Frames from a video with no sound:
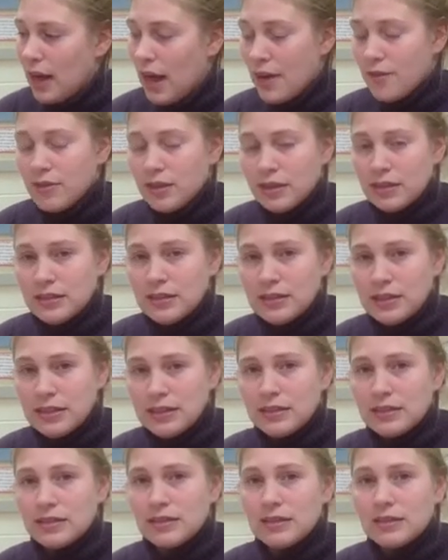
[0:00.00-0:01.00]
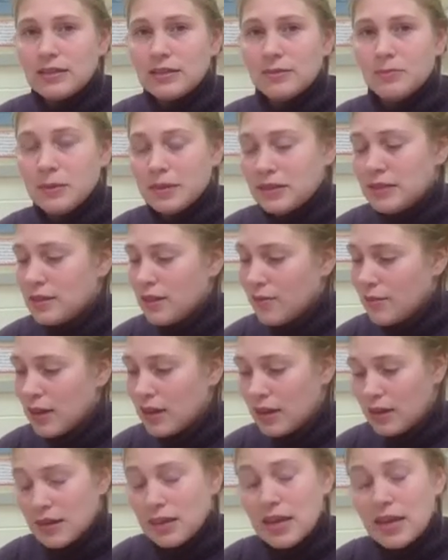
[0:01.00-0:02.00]
Evidence is specific
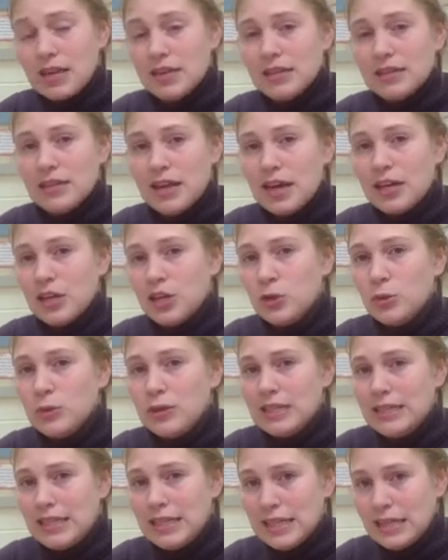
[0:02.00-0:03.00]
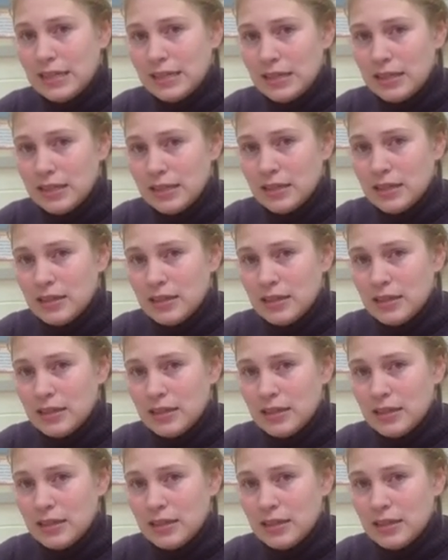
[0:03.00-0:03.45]
things that you did